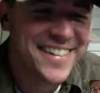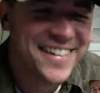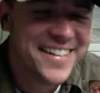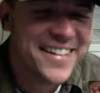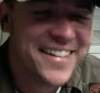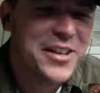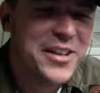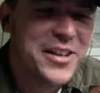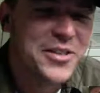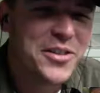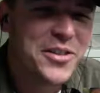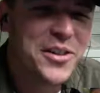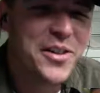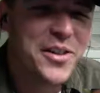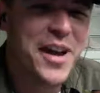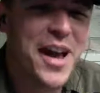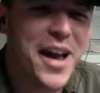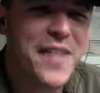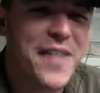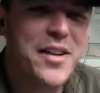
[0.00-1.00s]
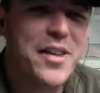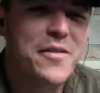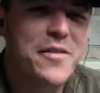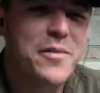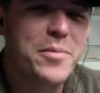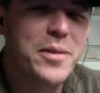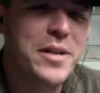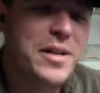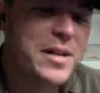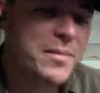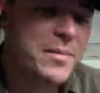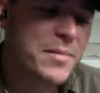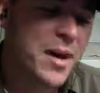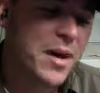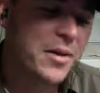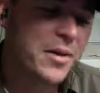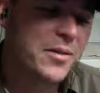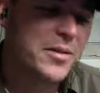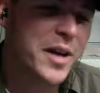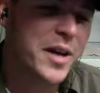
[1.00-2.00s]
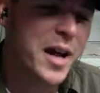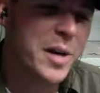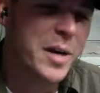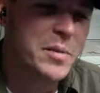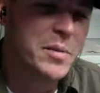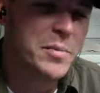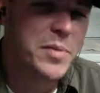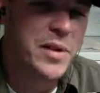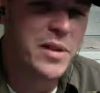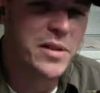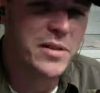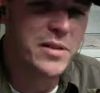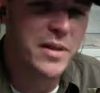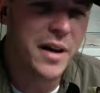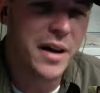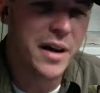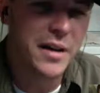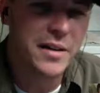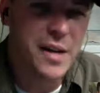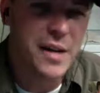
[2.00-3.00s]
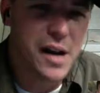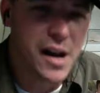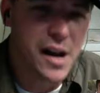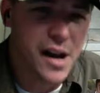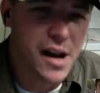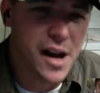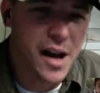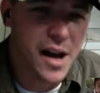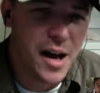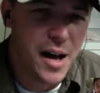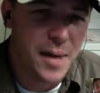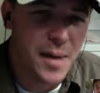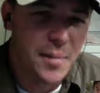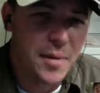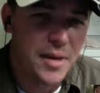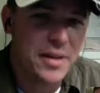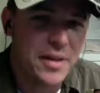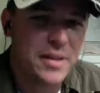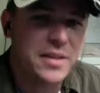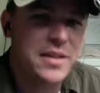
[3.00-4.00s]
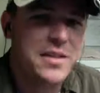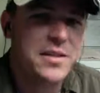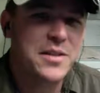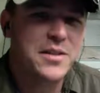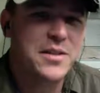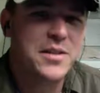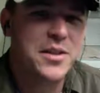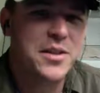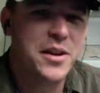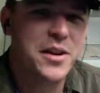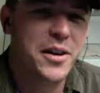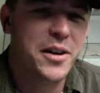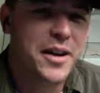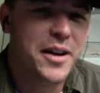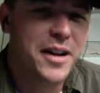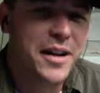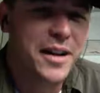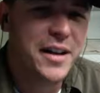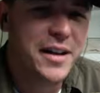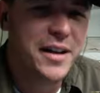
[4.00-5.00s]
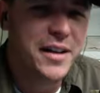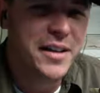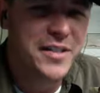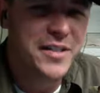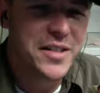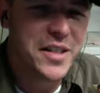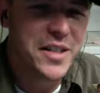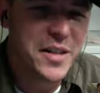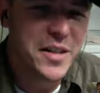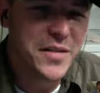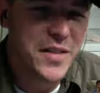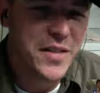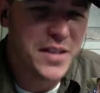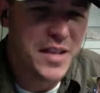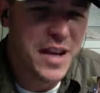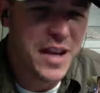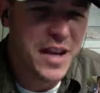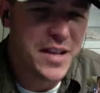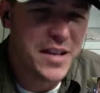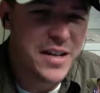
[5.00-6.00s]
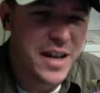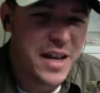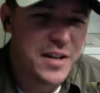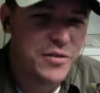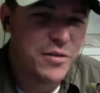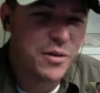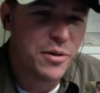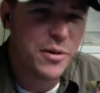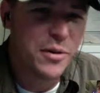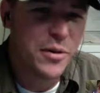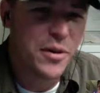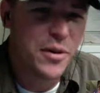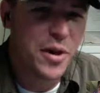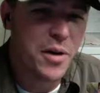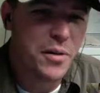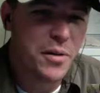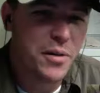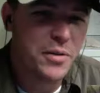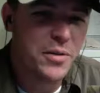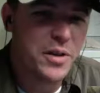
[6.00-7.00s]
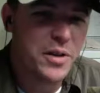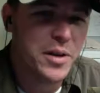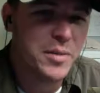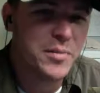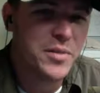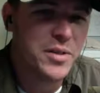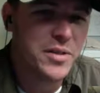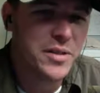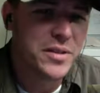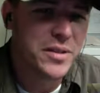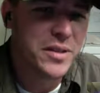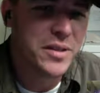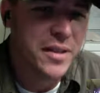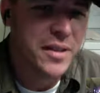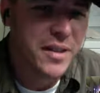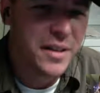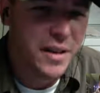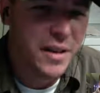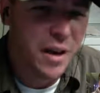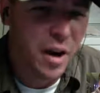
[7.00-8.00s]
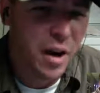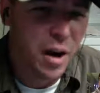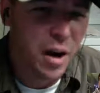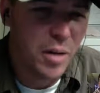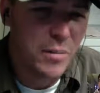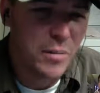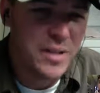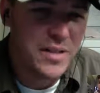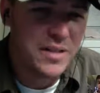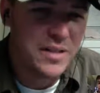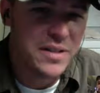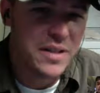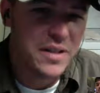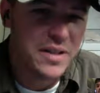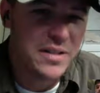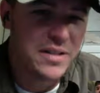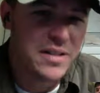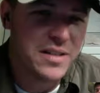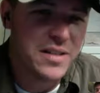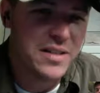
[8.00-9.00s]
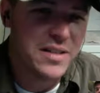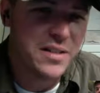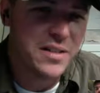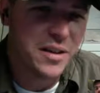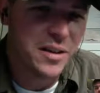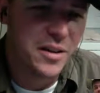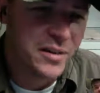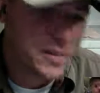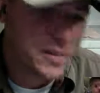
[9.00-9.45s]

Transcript: So there you have it, everybody. ModernTimesBeer.com. This is their City of the Dead Nitro with cocoa nibs, almonds, and sea salt.